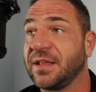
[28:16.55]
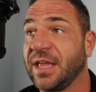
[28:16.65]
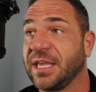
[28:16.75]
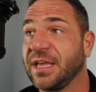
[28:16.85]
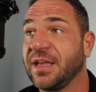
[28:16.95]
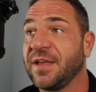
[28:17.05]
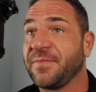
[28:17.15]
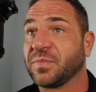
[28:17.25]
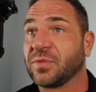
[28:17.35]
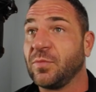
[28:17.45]
Like
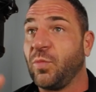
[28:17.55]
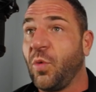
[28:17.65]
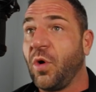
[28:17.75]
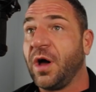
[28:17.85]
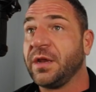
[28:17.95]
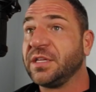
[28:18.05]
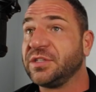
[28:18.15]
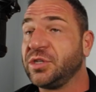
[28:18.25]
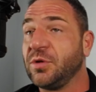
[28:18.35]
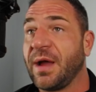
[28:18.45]
1 to
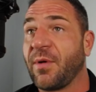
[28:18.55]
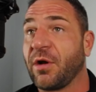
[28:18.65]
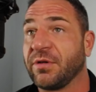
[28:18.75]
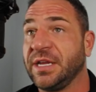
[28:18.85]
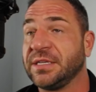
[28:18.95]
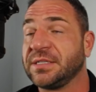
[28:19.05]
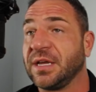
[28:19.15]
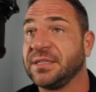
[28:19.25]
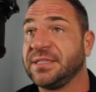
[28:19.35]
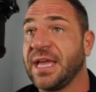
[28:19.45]
2 MREs
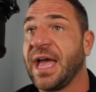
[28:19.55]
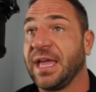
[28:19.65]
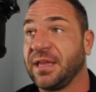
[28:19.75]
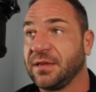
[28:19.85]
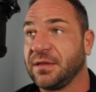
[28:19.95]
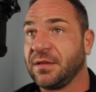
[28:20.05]
a day.